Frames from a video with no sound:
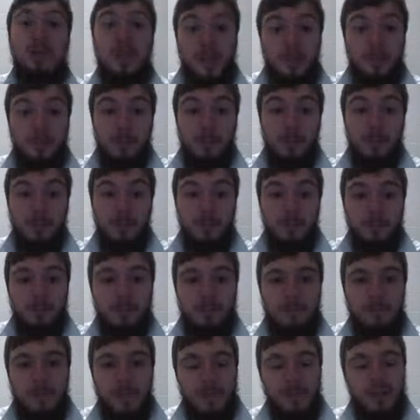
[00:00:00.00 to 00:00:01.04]
people.
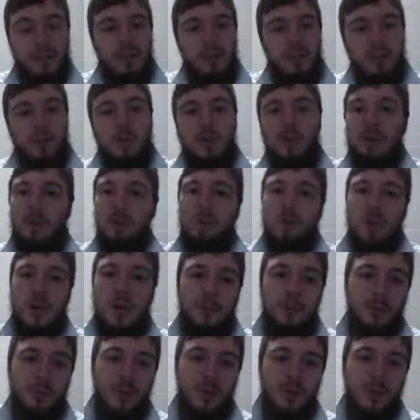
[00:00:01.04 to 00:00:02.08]
There is a
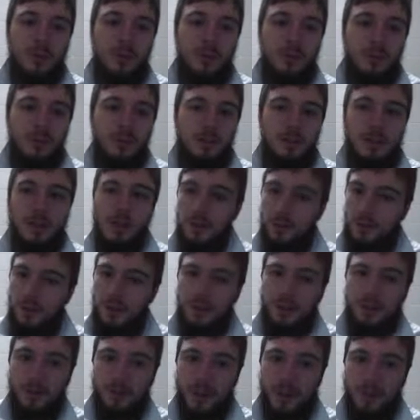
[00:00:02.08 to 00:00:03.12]
website on the
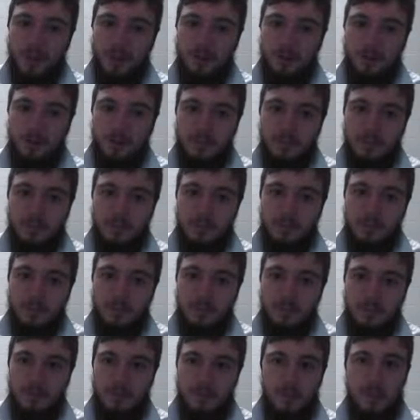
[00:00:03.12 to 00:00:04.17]
internet
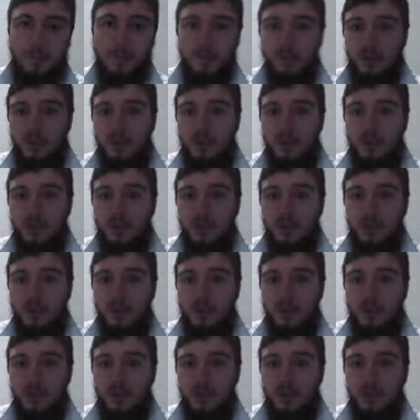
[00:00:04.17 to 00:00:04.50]
called